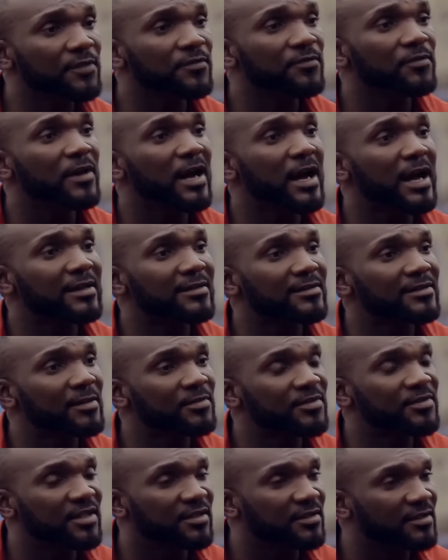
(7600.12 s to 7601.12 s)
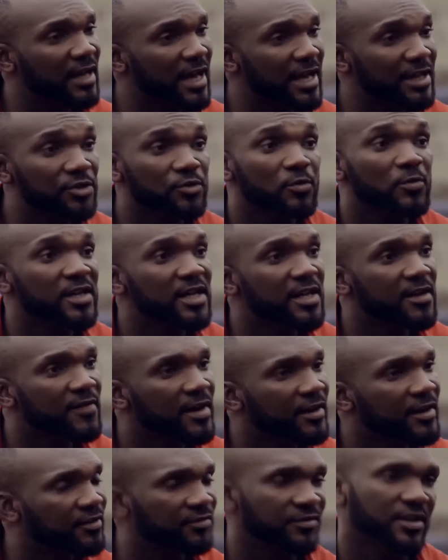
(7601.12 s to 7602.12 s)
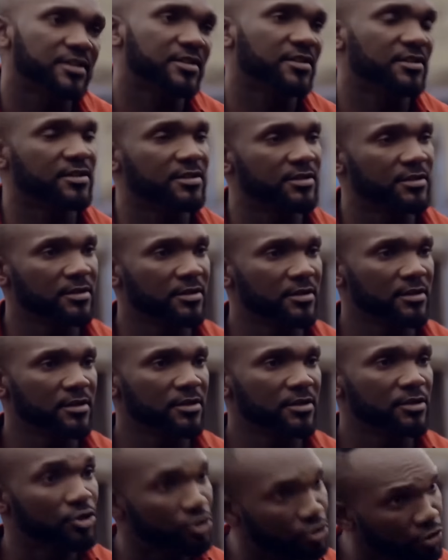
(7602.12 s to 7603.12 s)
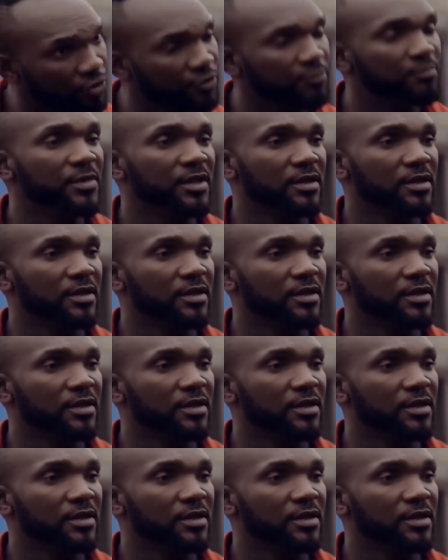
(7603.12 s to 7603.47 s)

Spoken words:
you accept this guy, you will never regret it. Trust me.